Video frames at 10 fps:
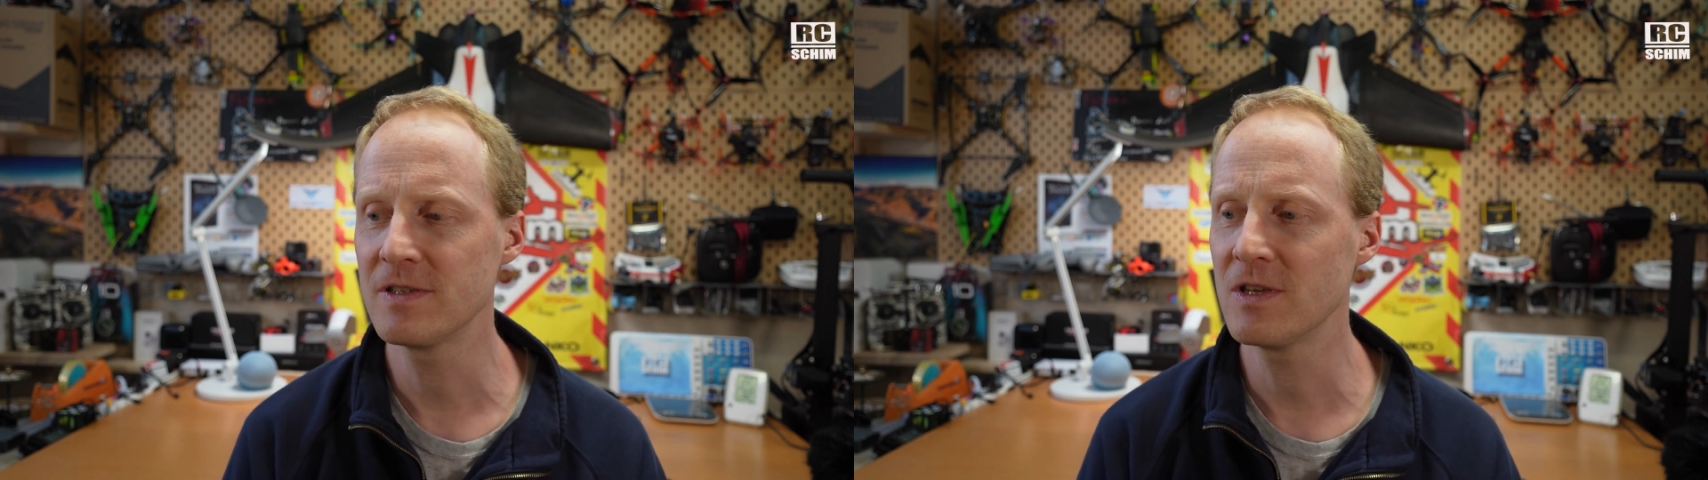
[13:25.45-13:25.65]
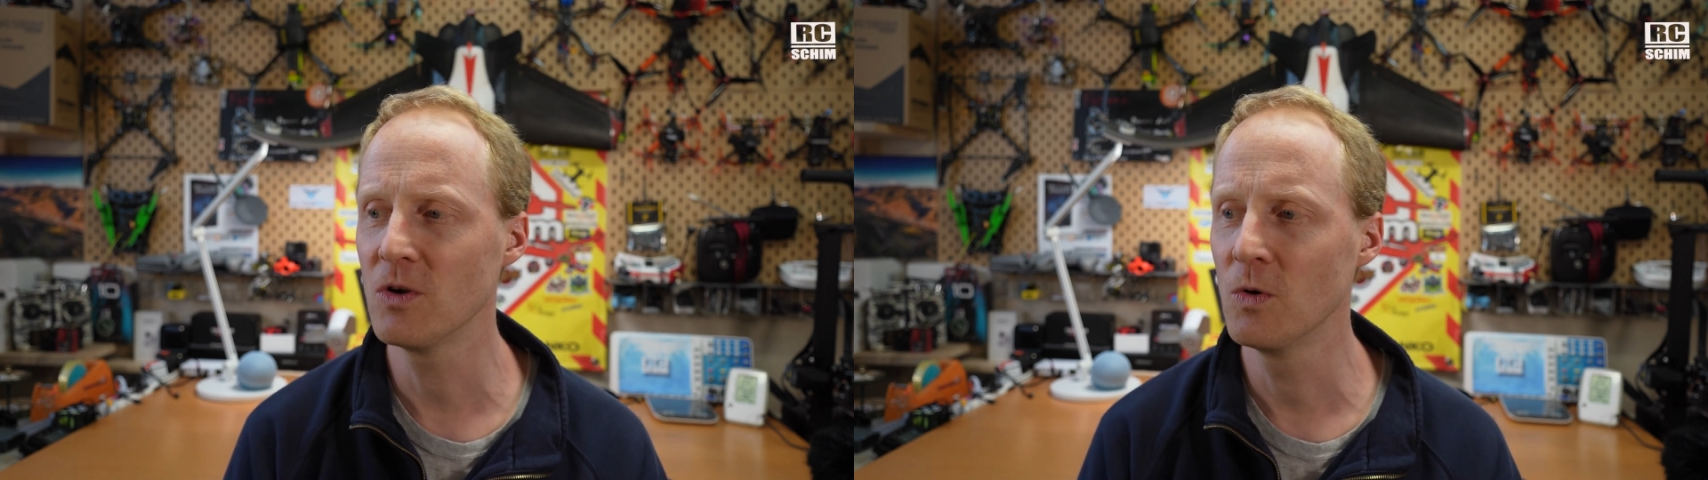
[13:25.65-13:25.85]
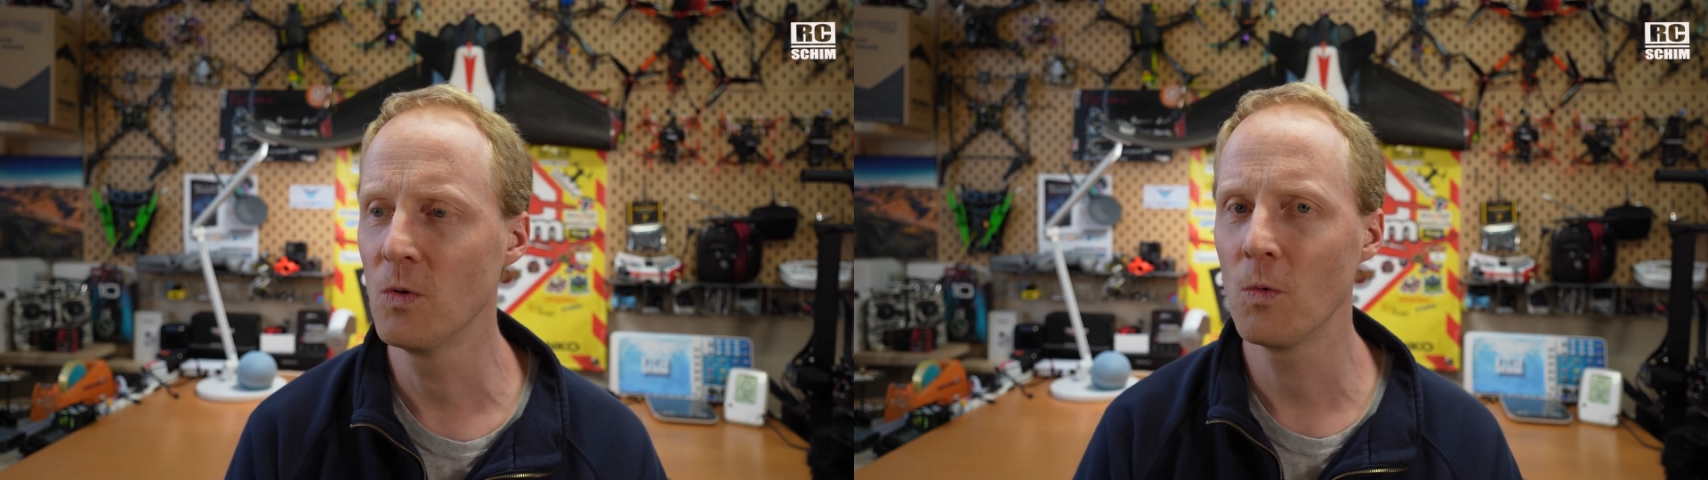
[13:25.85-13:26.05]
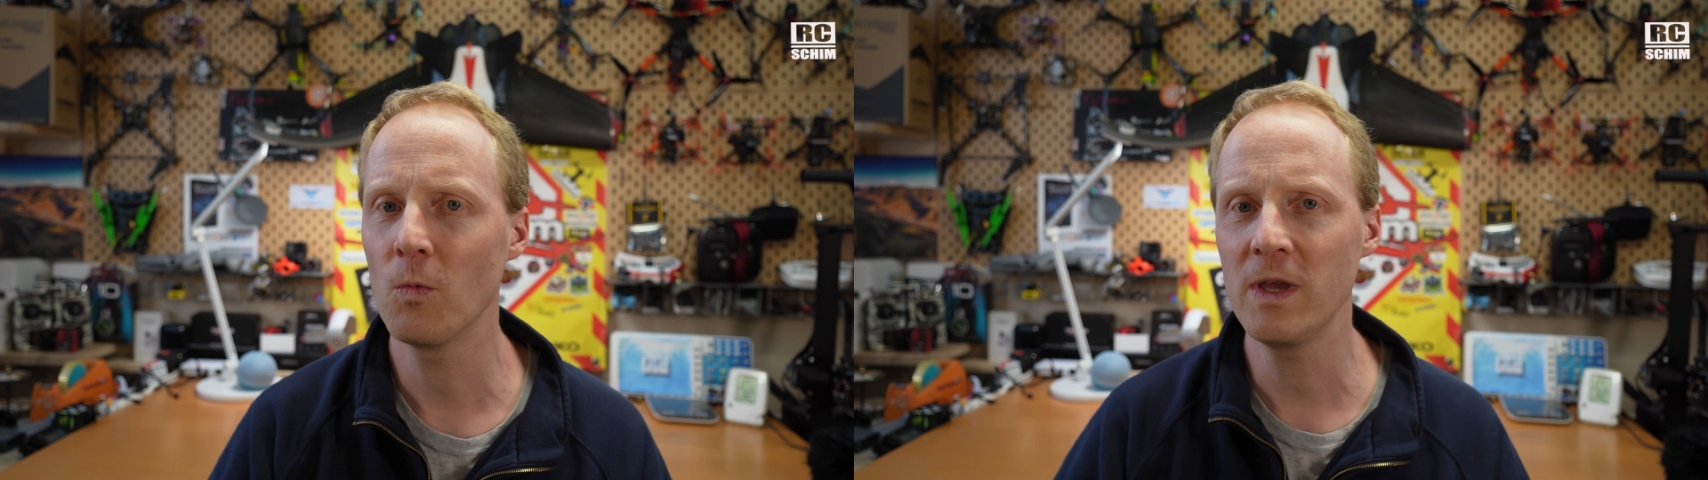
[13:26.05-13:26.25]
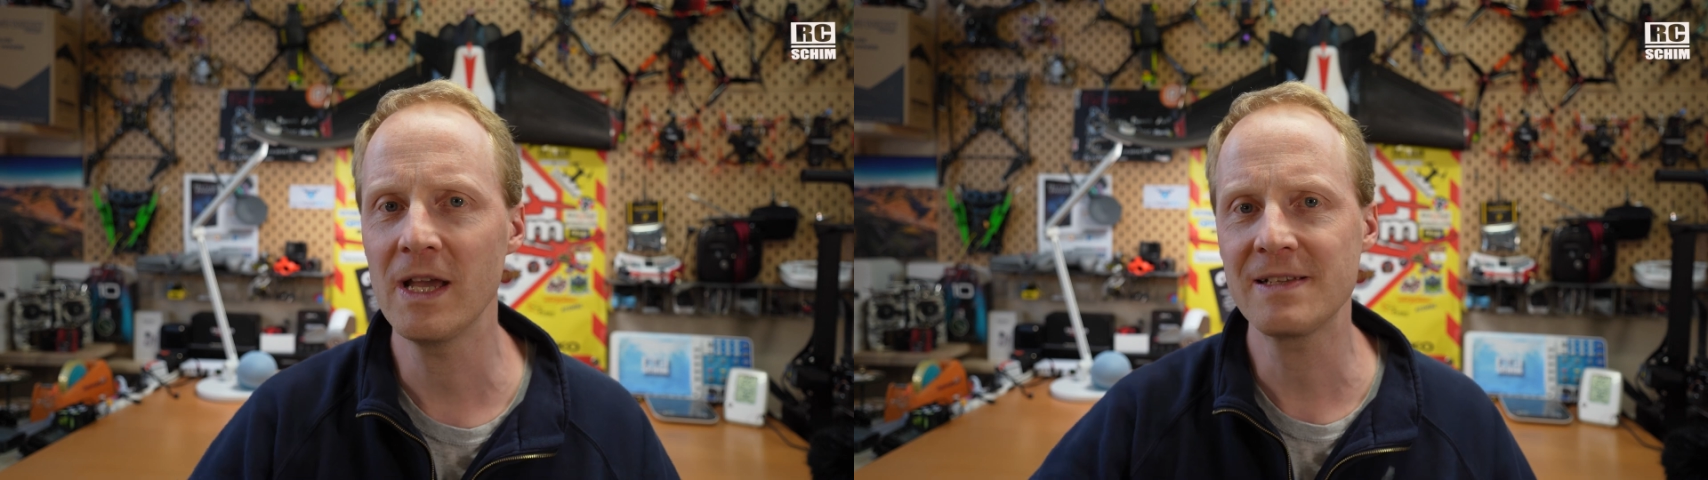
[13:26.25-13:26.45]
So
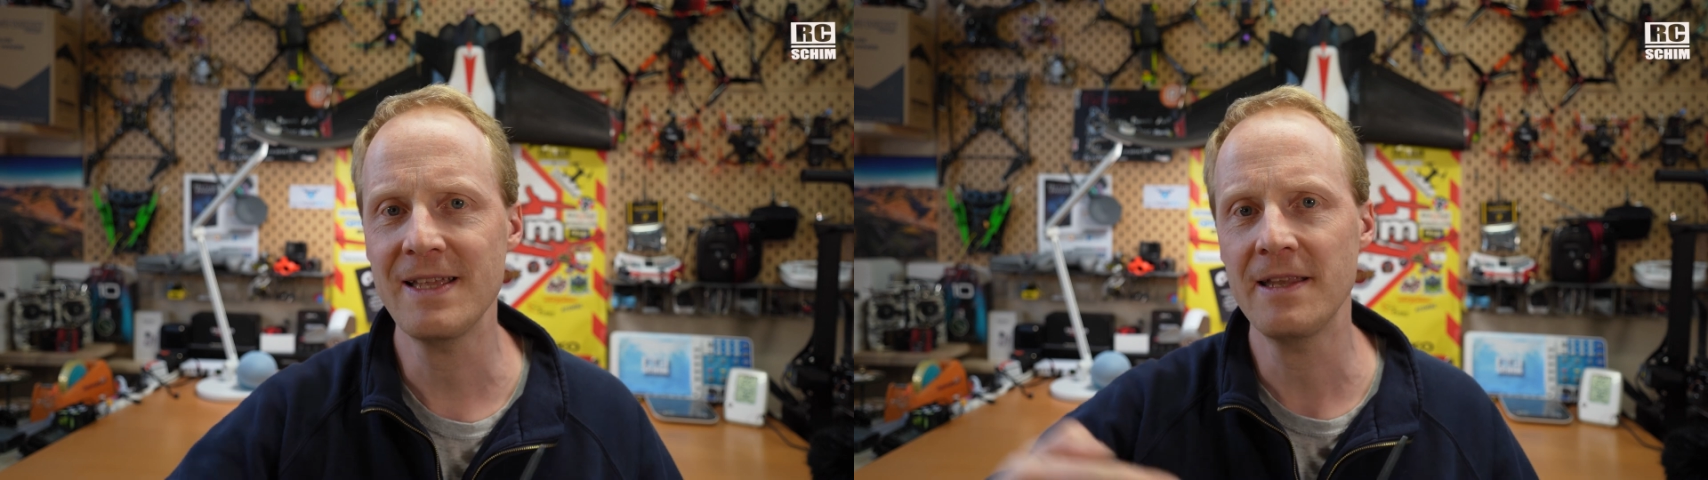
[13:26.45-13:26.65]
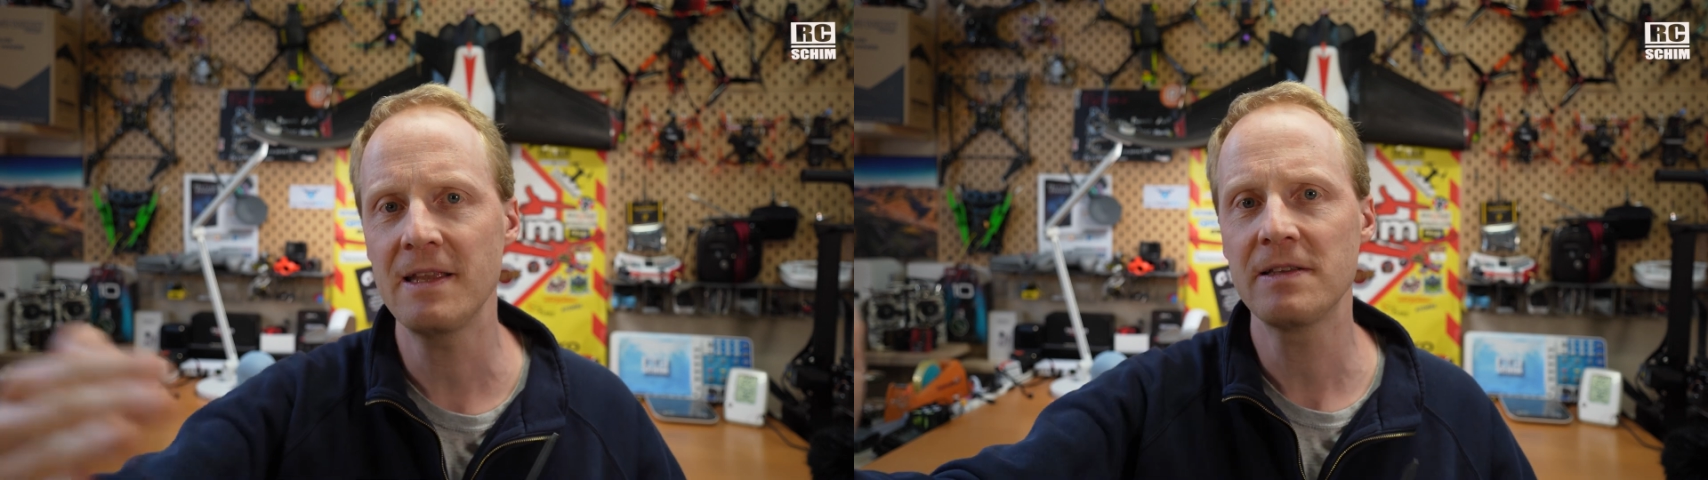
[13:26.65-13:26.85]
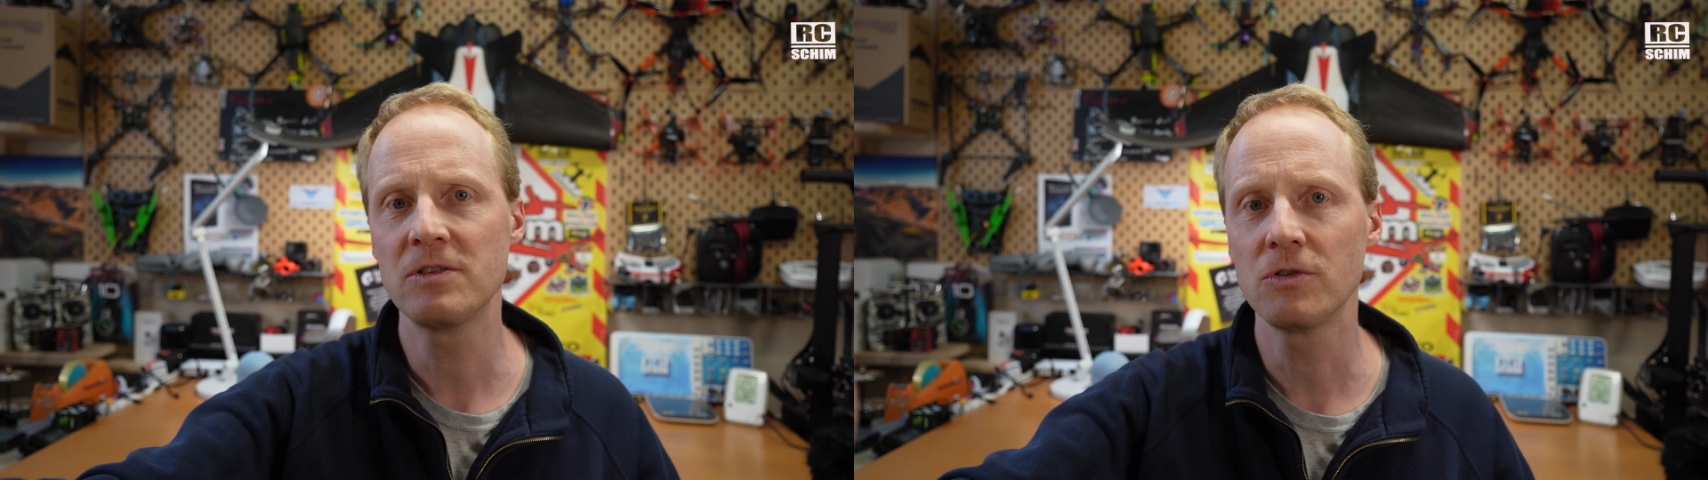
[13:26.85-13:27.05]
we extended this